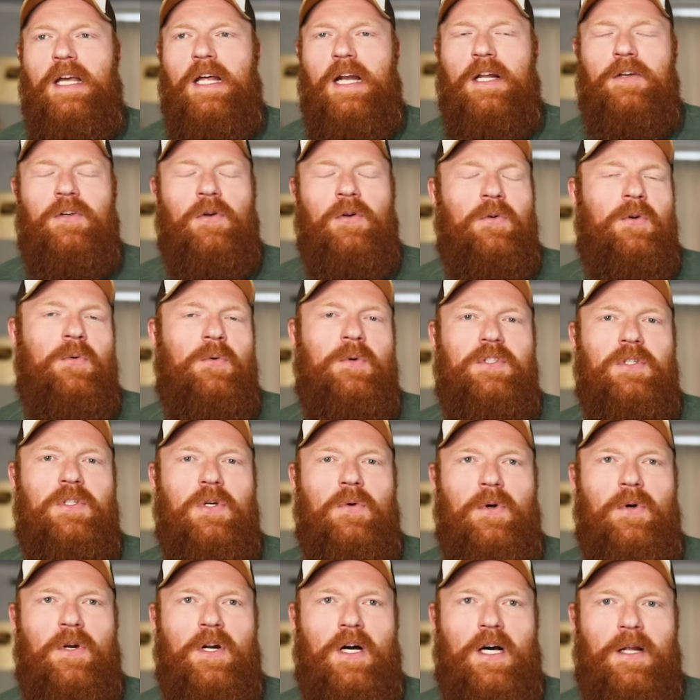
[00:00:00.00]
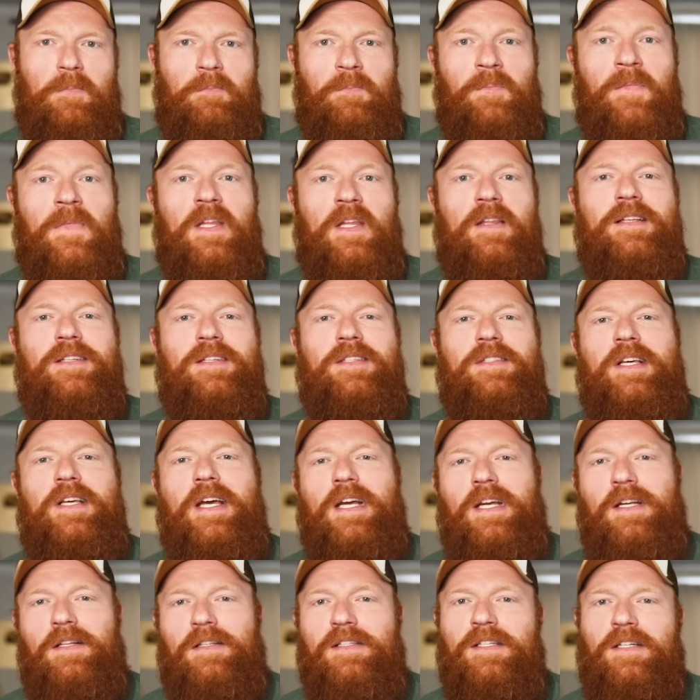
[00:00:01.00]
and I don't know what's going on. The
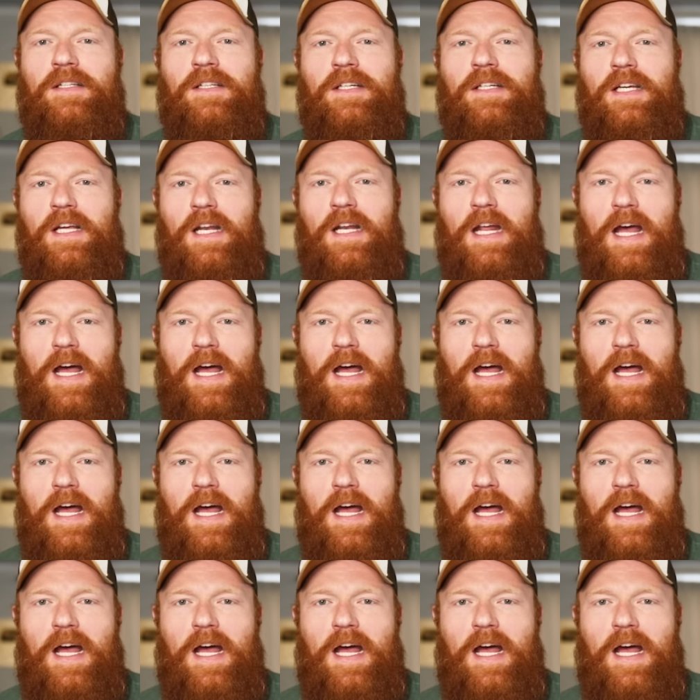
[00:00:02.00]
second thing that can